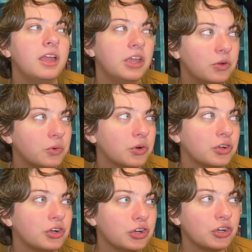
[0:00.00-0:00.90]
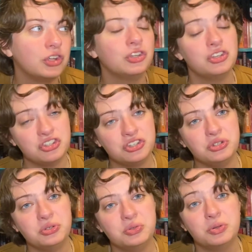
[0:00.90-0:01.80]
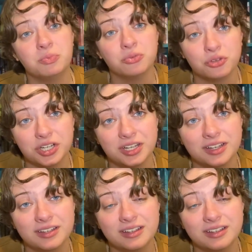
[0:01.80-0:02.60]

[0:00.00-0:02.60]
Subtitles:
in order to bring